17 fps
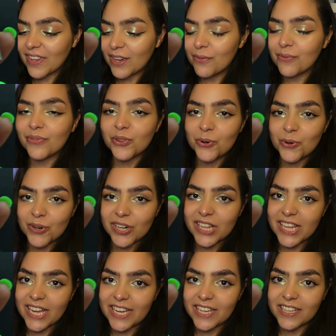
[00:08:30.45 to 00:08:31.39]
Floor
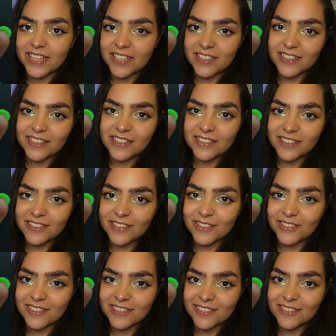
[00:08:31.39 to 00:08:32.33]
like
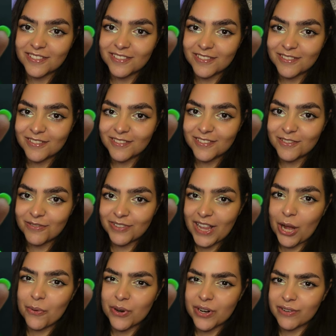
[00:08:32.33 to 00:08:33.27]

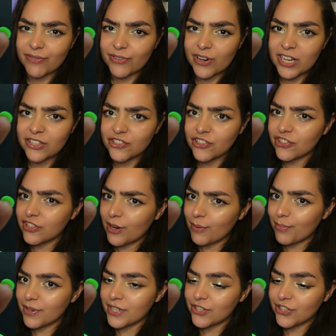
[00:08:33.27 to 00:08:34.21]
flower in French,
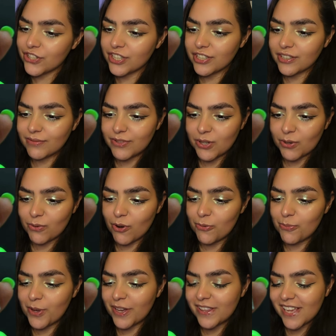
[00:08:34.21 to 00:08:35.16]
I'm pretty sure. Don't
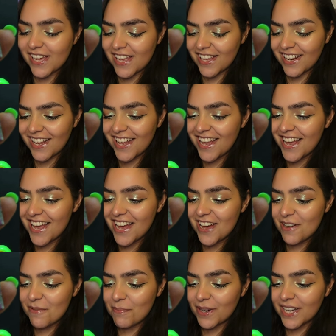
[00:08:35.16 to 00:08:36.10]
quote me on that.
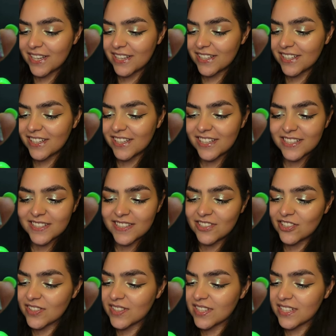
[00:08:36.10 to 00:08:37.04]
But it's
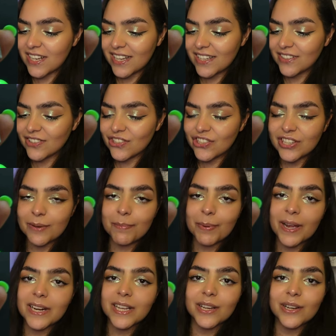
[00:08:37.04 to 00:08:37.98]
just a nice
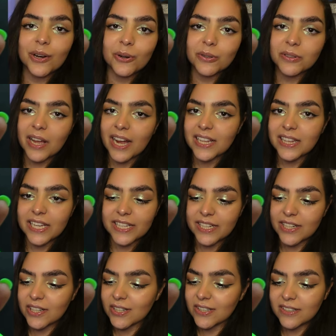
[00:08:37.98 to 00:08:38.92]
champagne gold
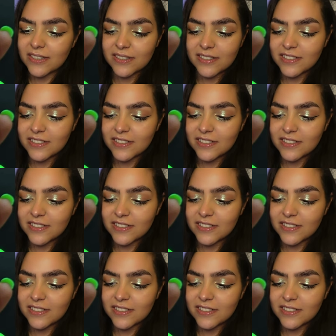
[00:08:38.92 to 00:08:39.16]
highlighter.